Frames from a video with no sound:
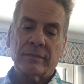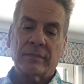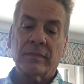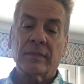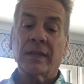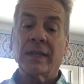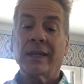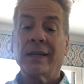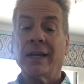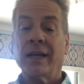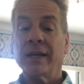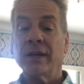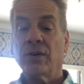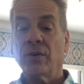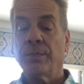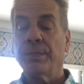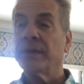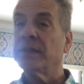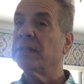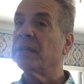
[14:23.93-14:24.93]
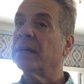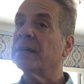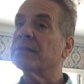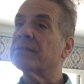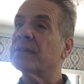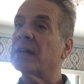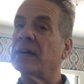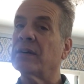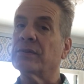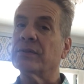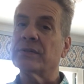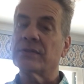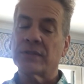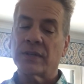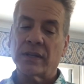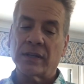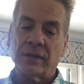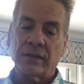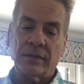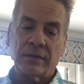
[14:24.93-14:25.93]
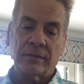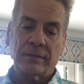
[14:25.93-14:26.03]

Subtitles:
Then I hope it does, Howard said.